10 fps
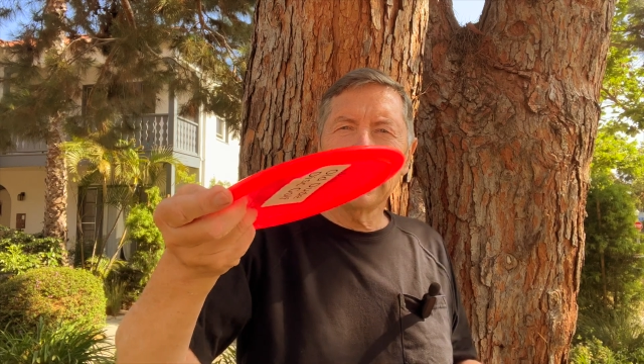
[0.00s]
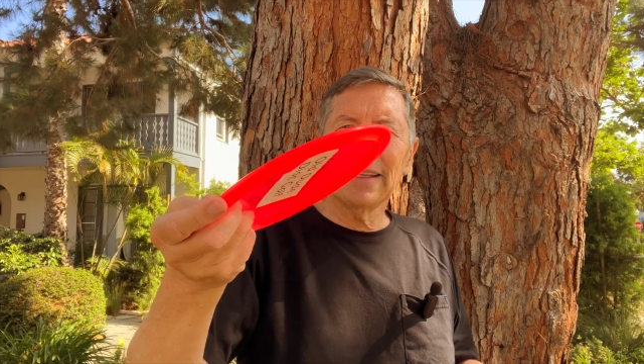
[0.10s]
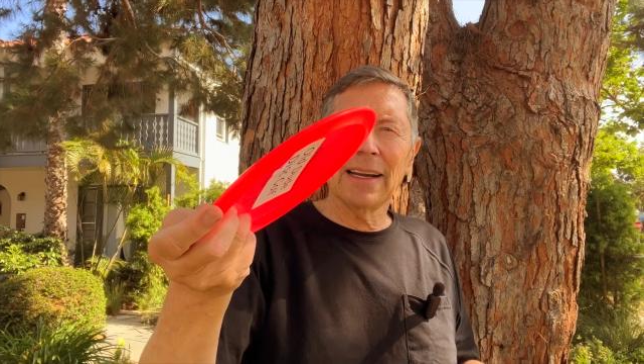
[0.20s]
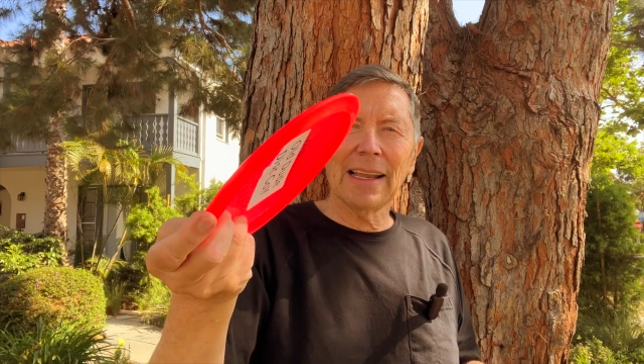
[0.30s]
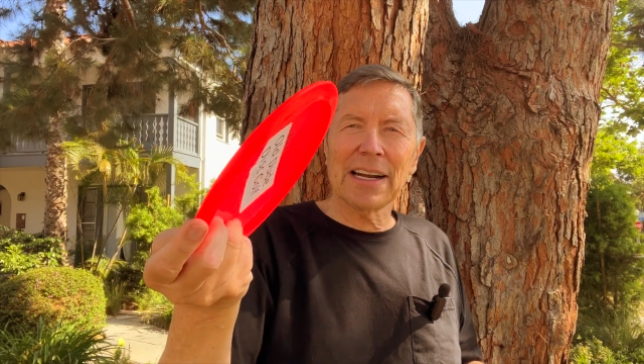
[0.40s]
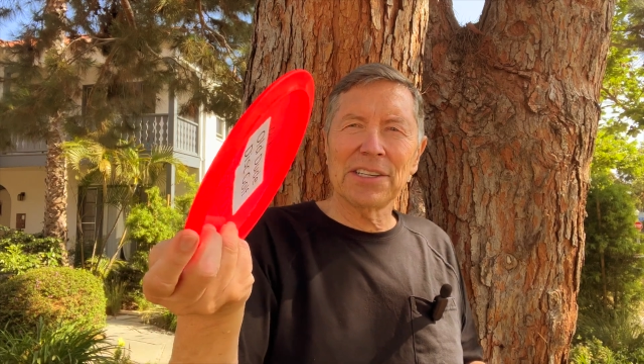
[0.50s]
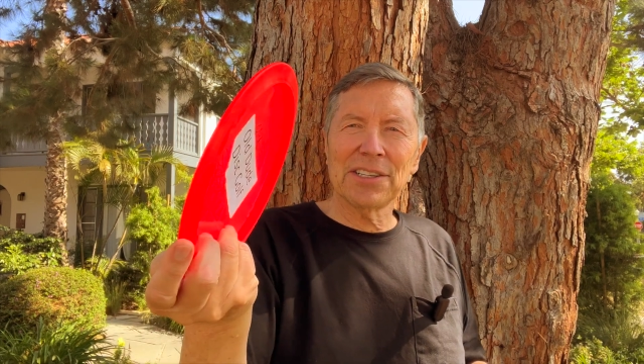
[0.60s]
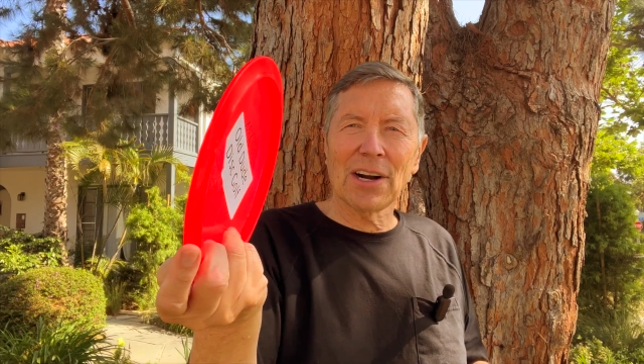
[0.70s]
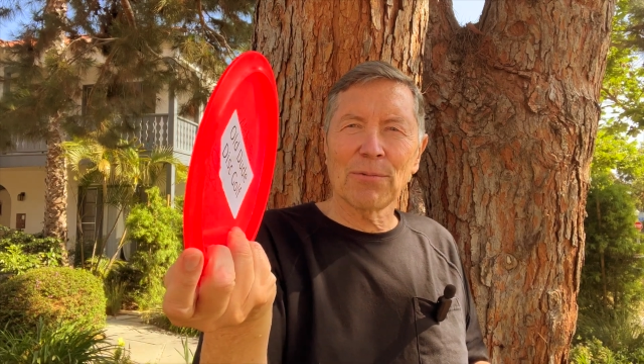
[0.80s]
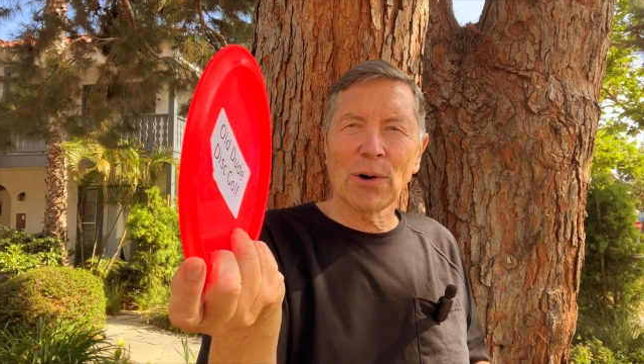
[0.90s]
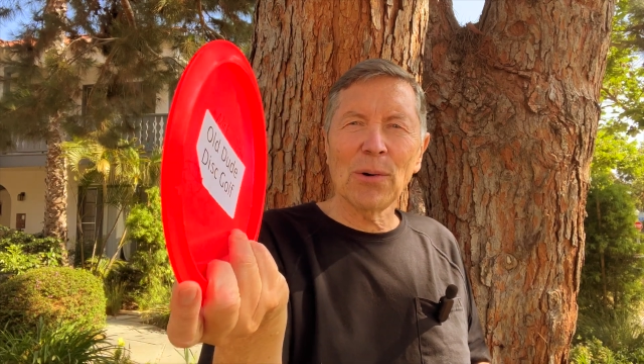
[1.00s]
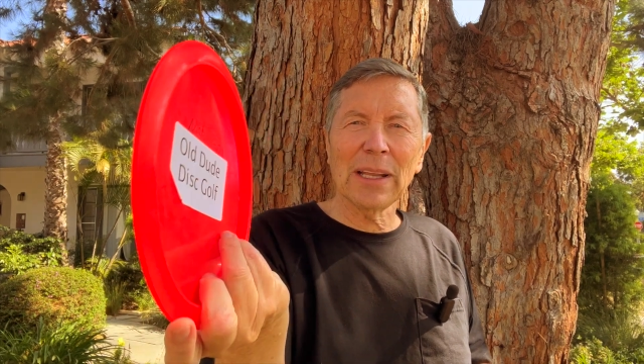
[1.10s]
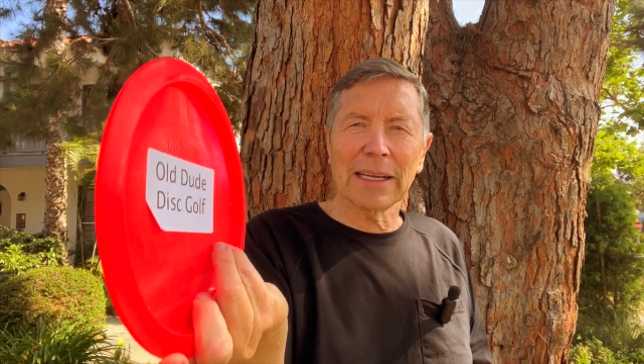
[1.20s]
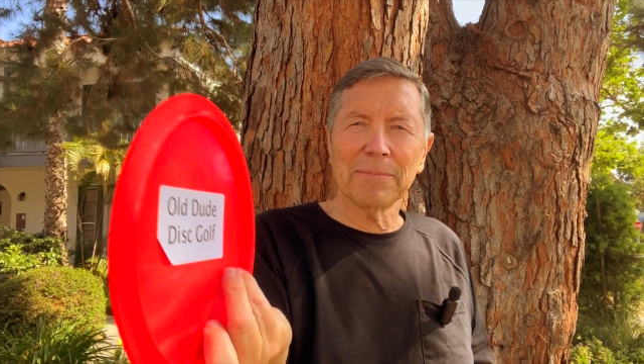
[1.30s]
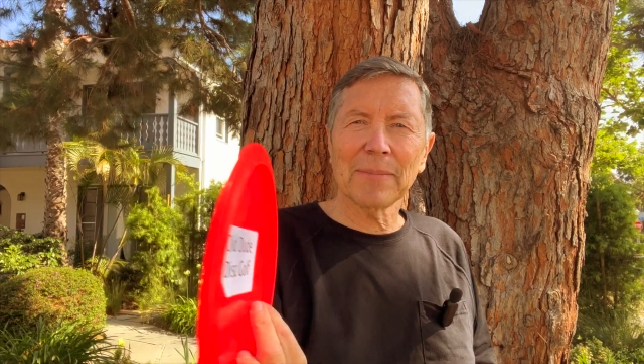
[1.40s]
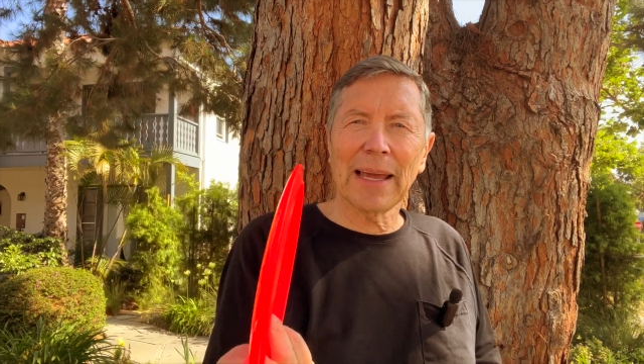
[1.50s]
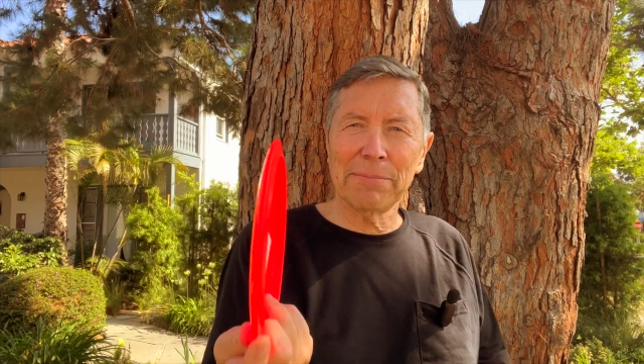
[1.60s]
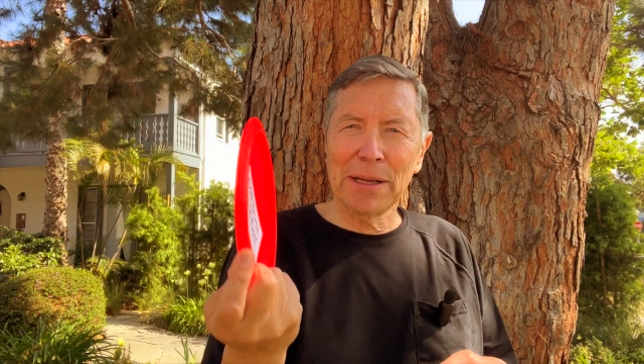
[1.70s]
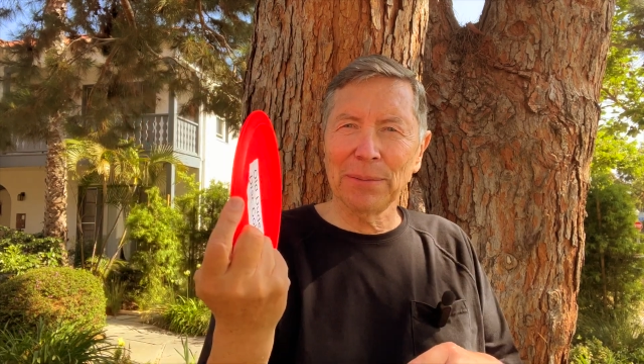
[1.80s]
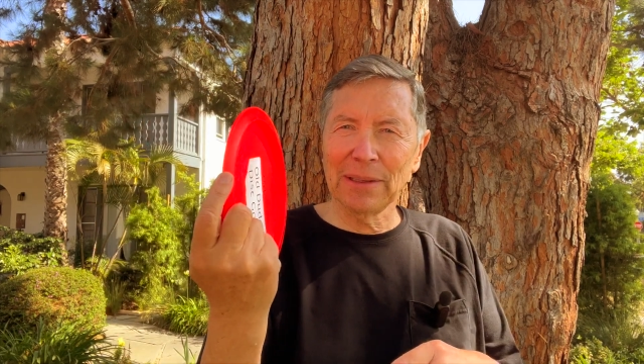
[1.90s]
that it'll actually start rolling, and
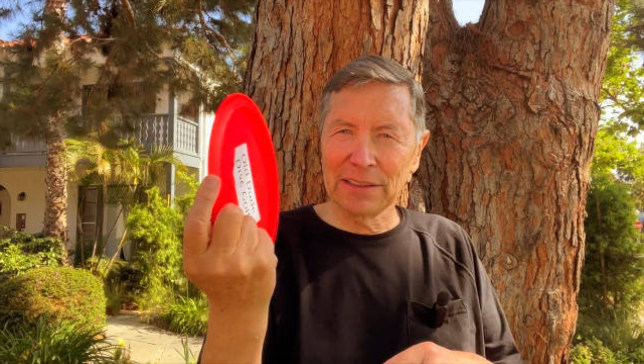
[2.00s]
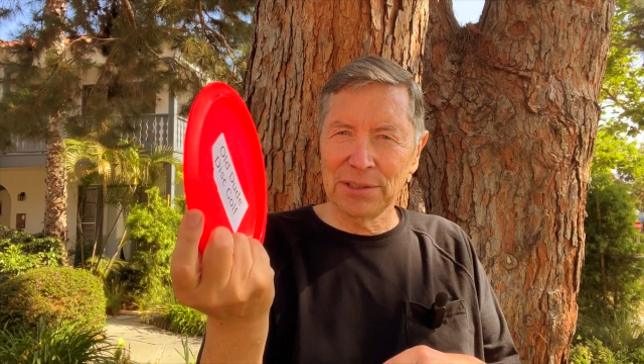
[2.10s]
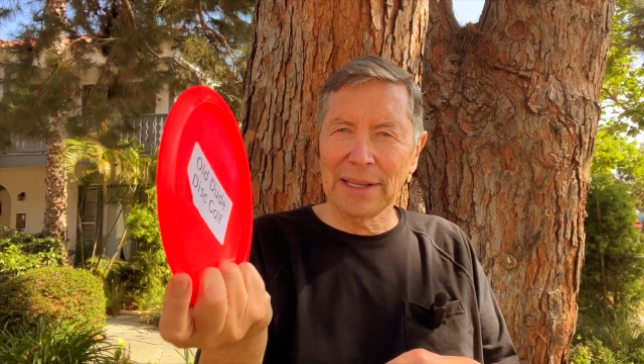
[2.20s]
people do